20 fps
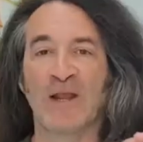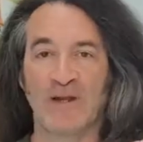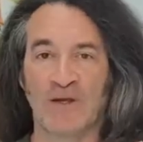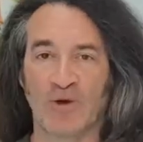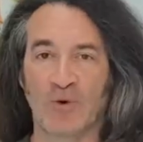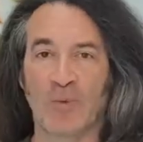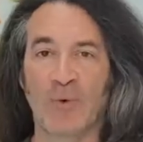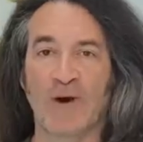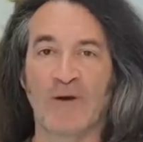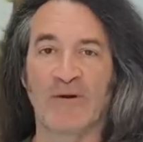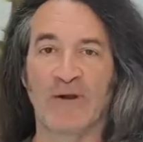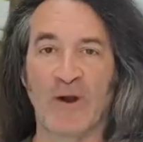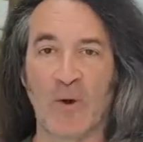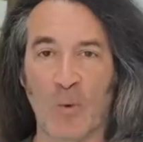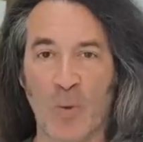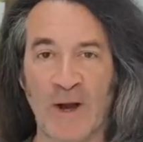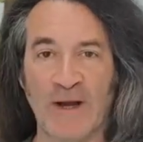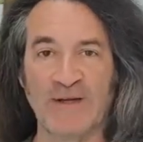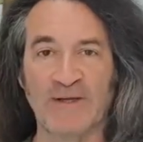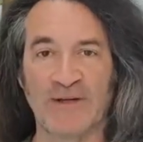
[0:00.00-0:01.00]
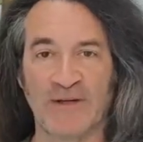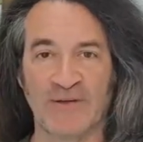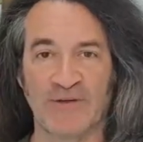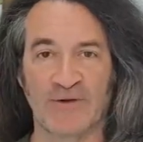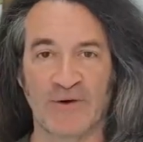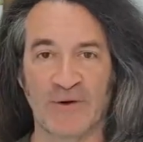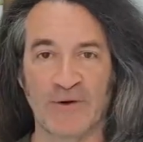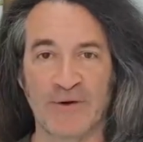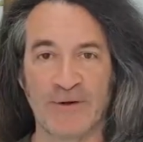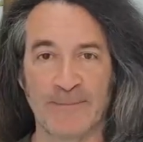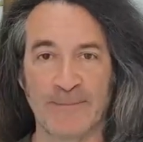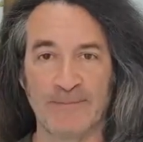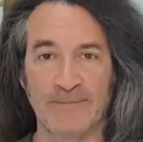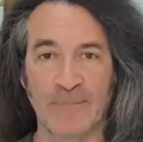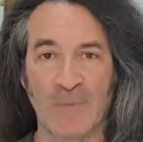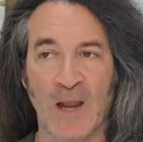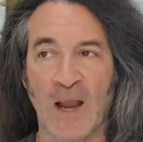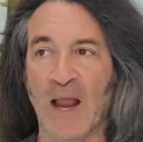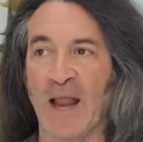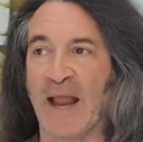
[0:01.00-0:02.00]
You're wearing a white t-shirt
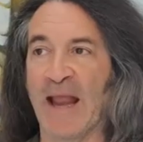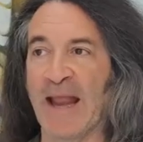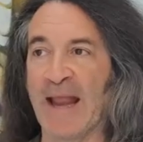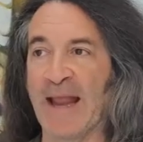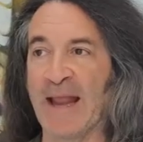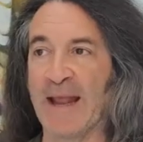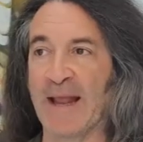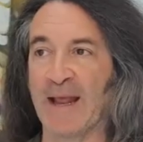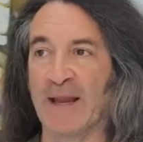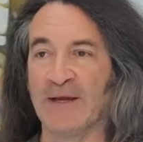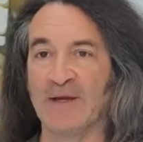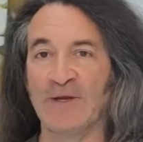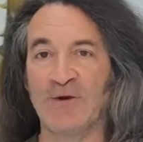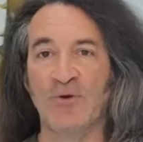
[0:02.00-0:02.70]
and